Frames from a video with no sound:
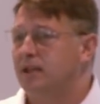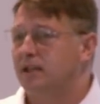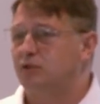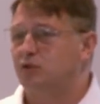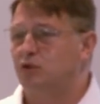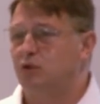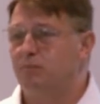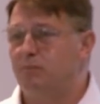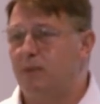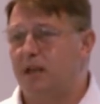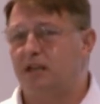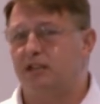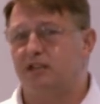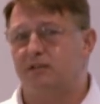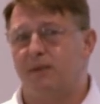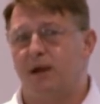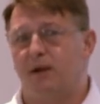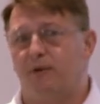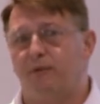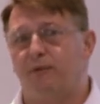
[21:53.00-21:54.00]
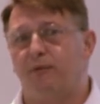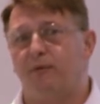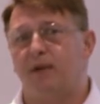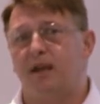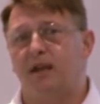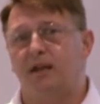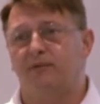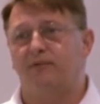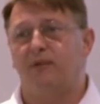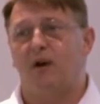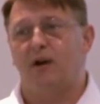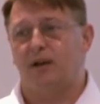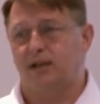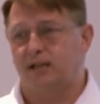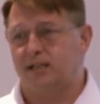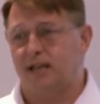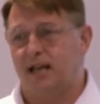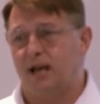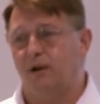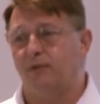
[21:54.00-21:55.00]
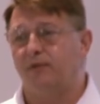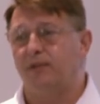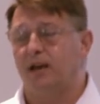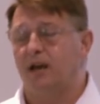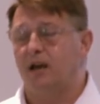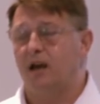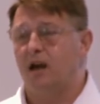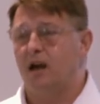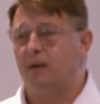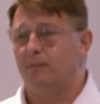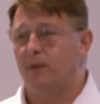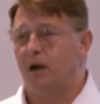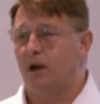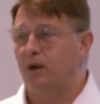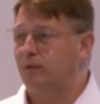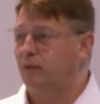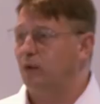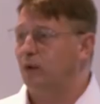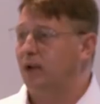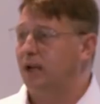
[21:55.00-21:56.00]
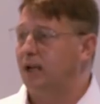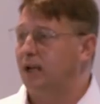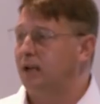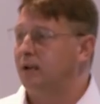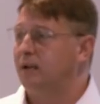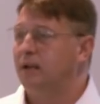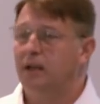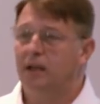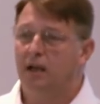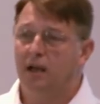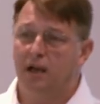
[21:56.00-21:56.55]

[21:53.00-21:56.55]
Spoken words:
There's tremendous amount of free advice out there. Hope you're here.